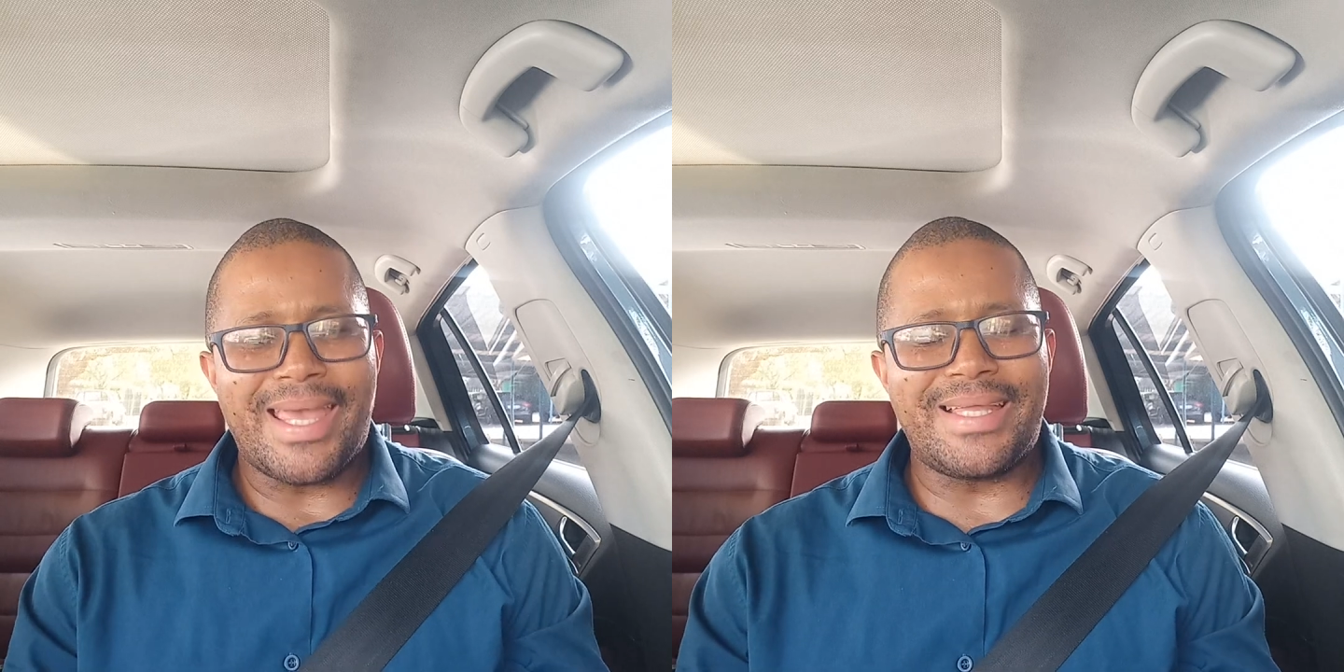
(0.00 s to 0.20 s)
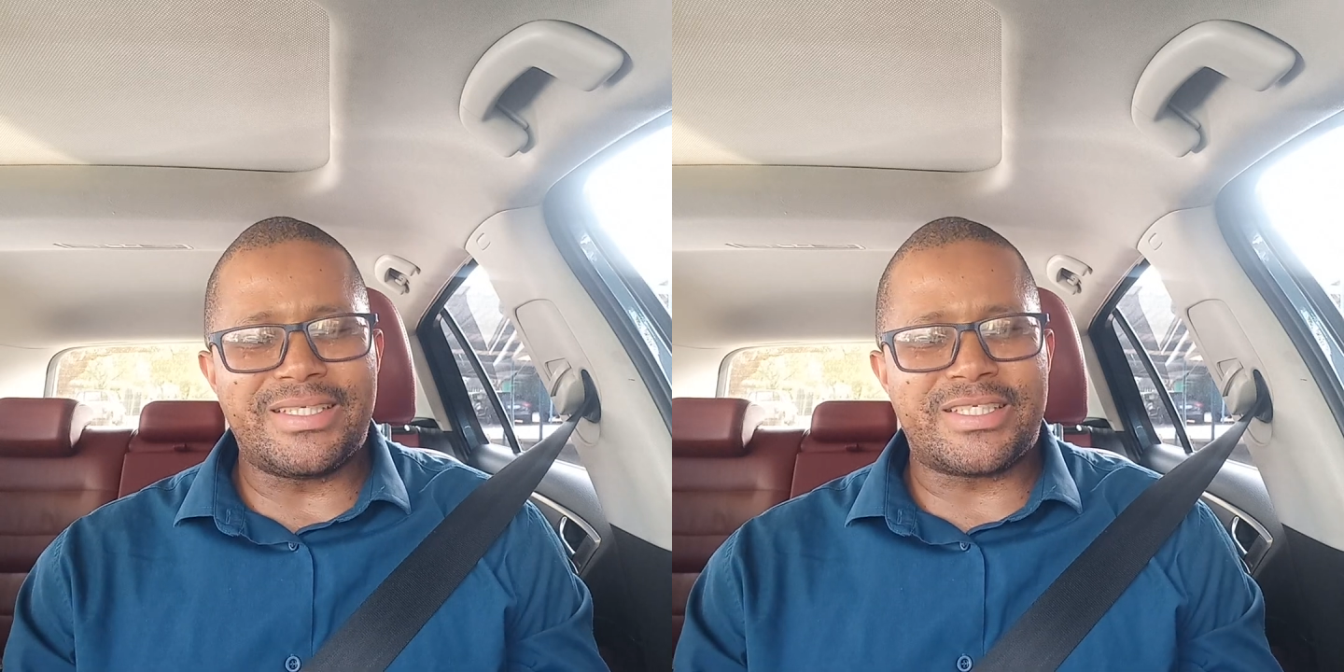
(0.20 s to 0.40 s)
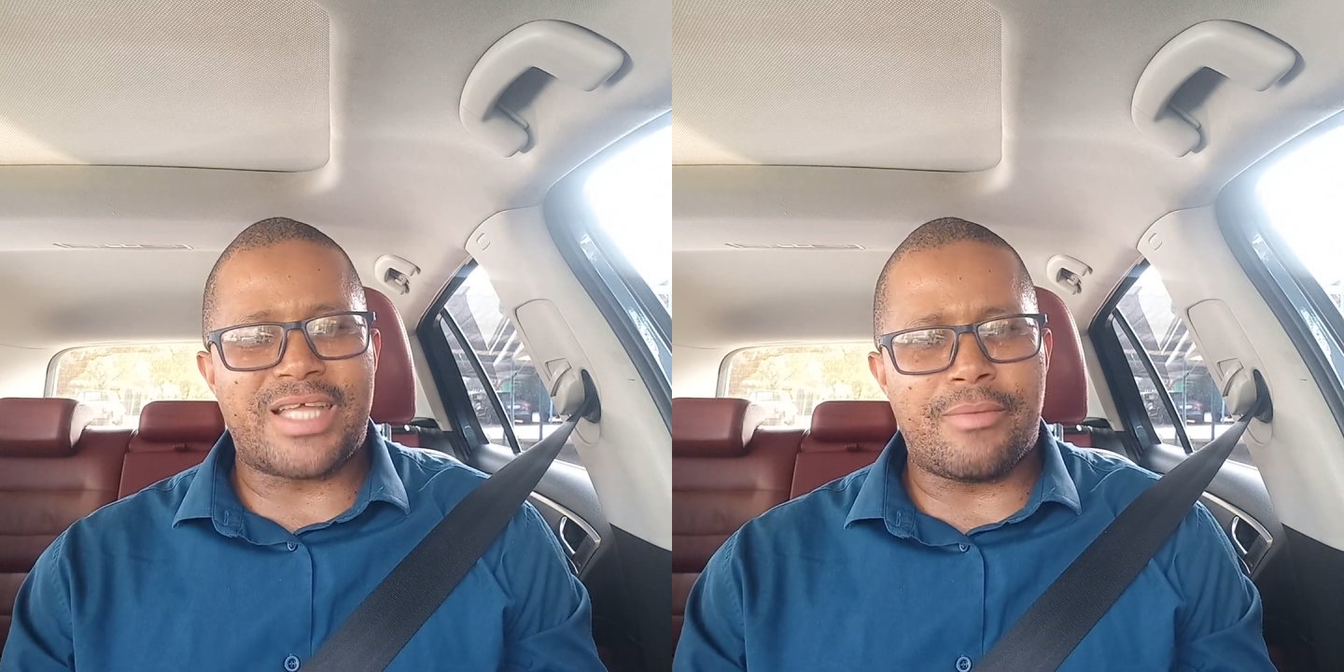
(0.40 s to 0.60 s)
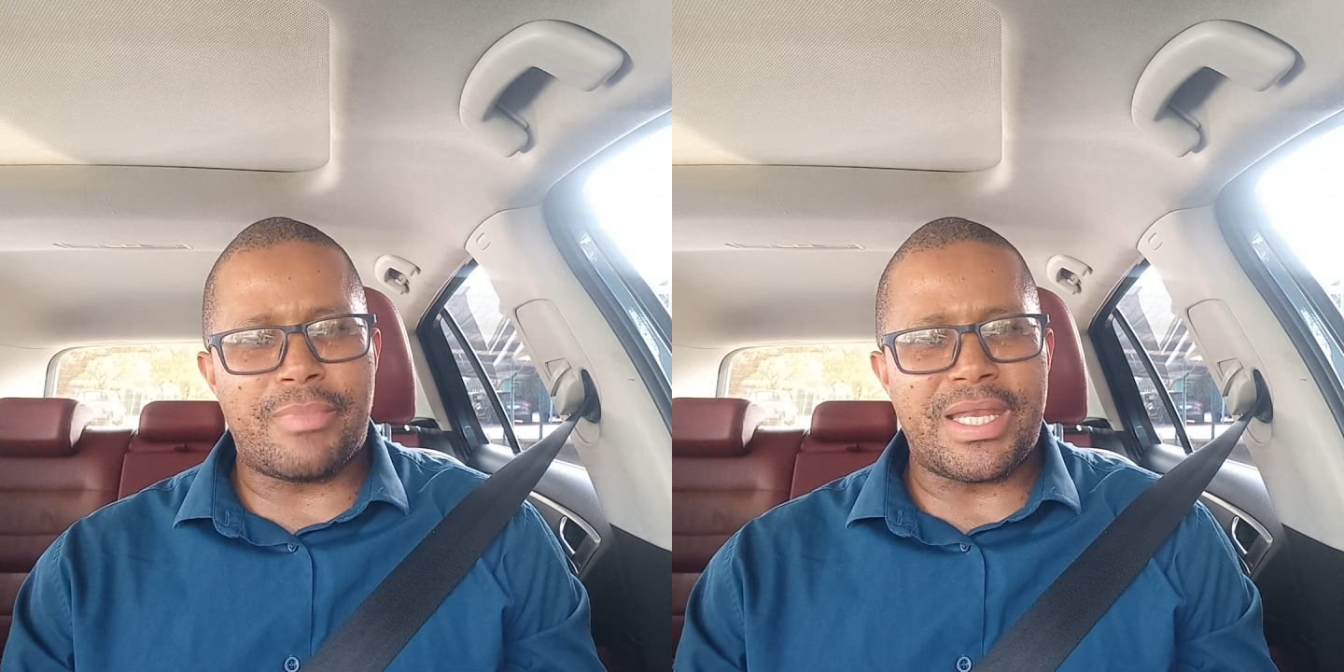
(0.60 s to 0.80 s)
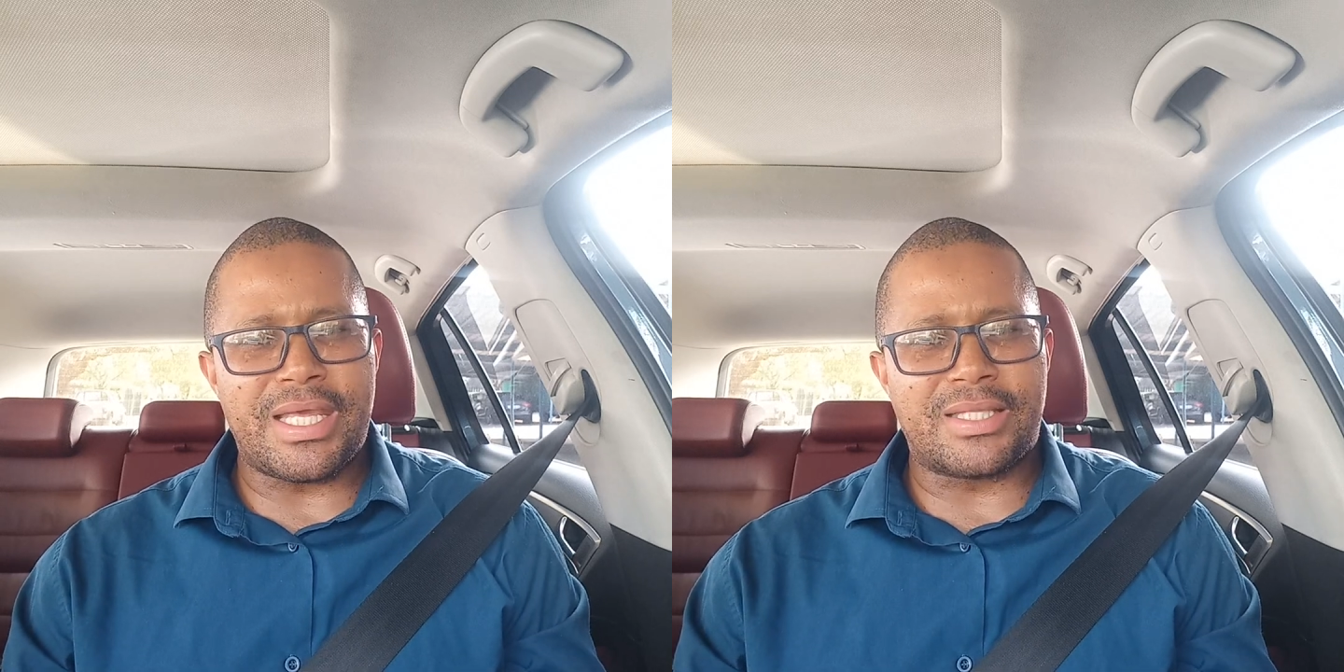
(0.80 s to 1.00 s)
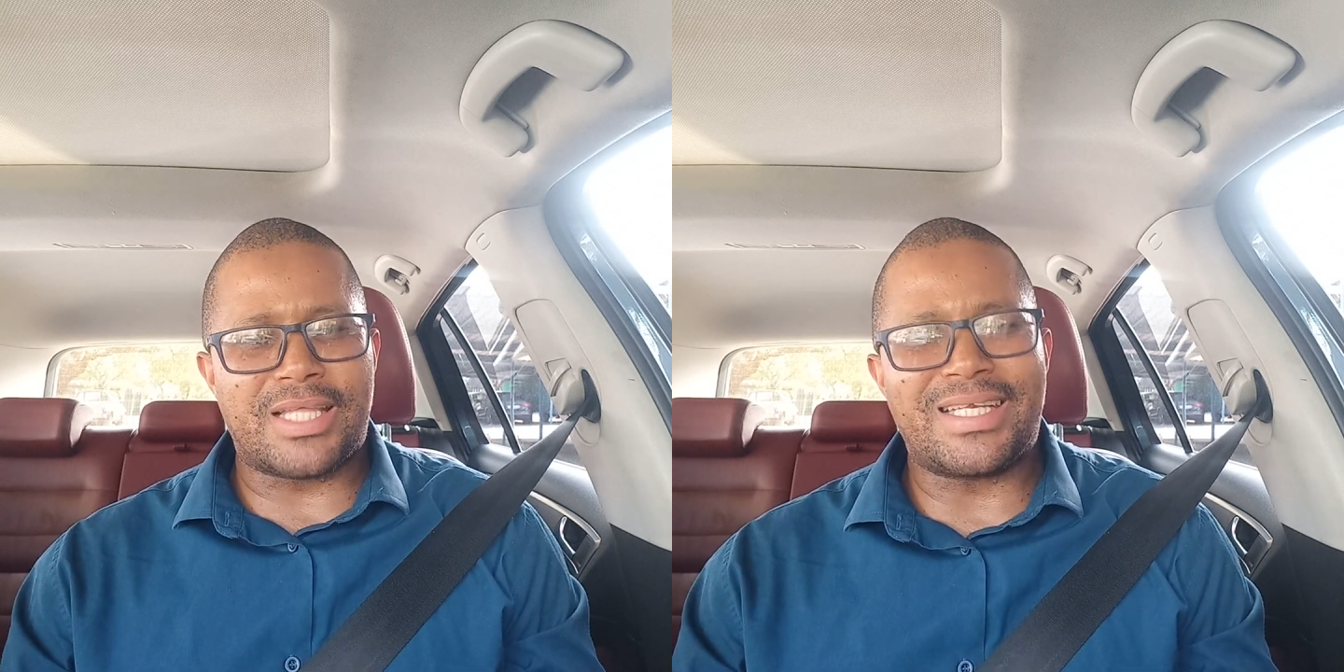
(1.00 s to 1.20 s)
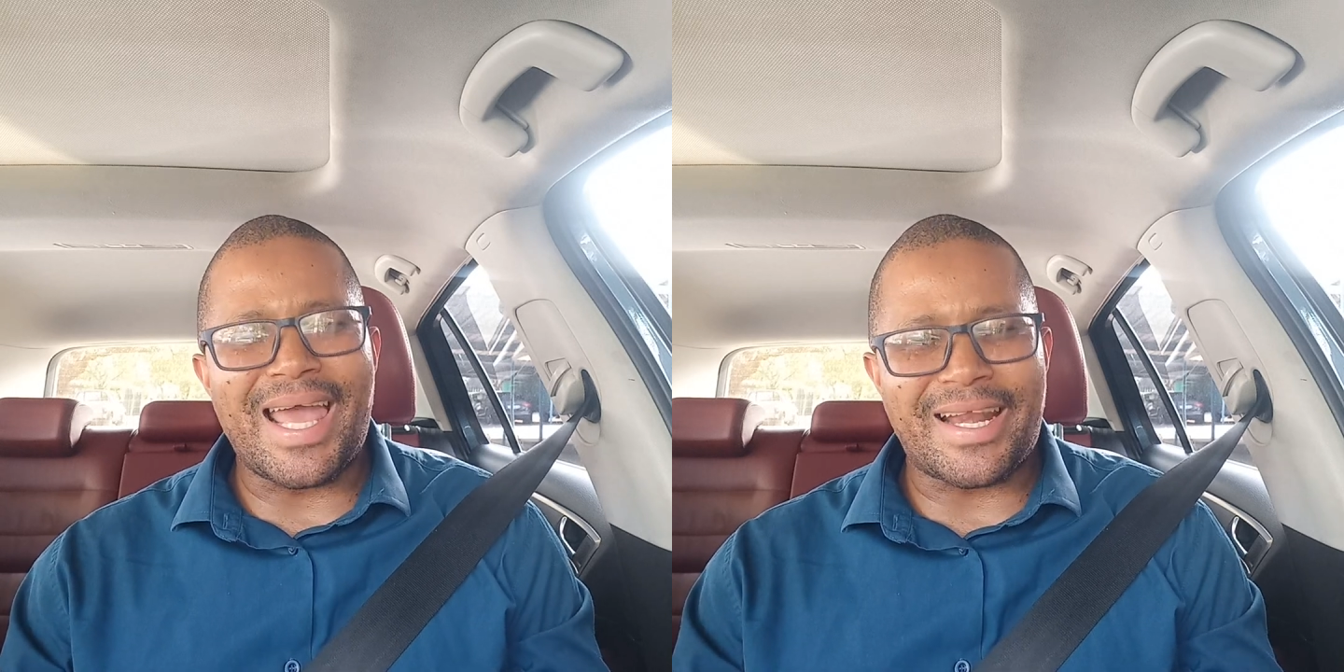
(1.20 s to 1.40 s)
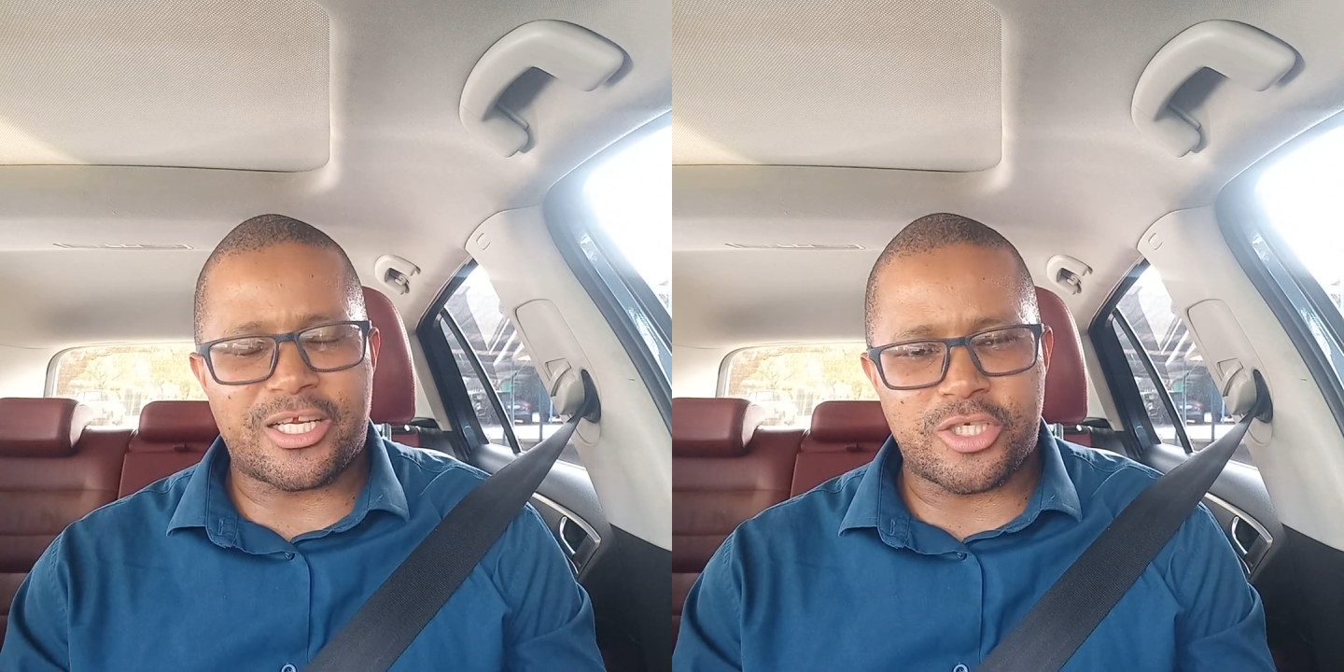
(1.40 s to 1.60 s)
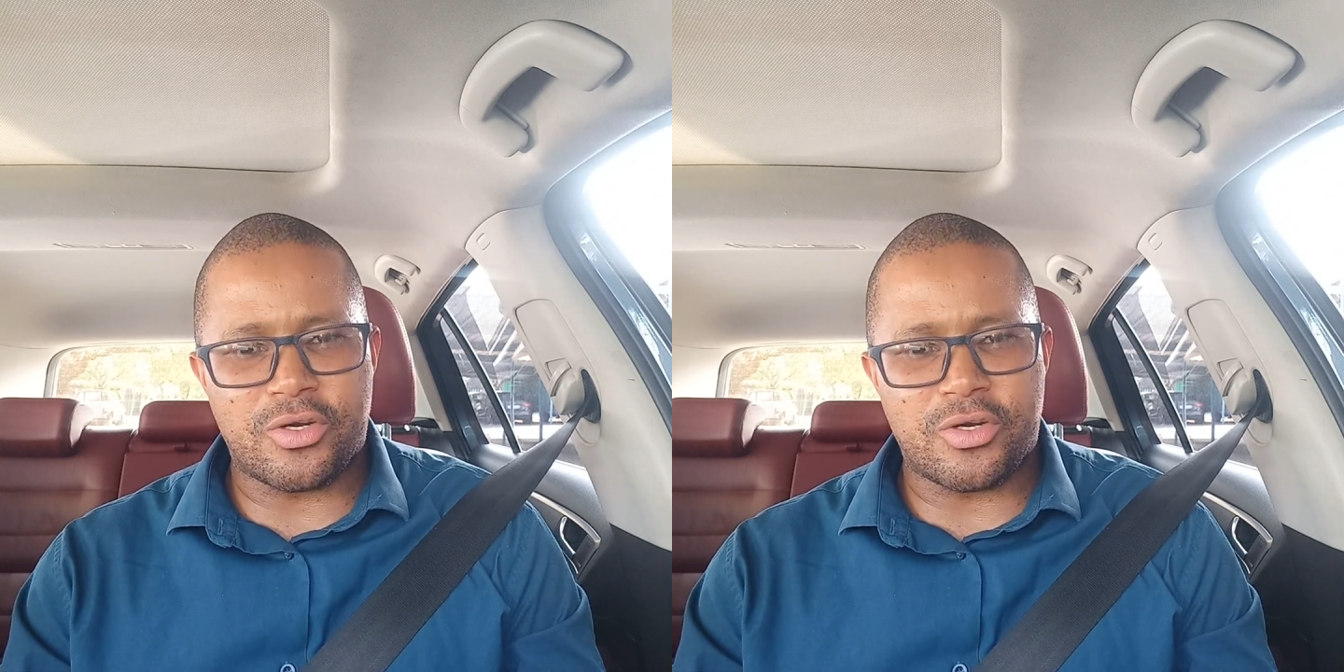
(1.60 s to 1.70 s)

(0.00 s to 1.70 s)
in determining the direction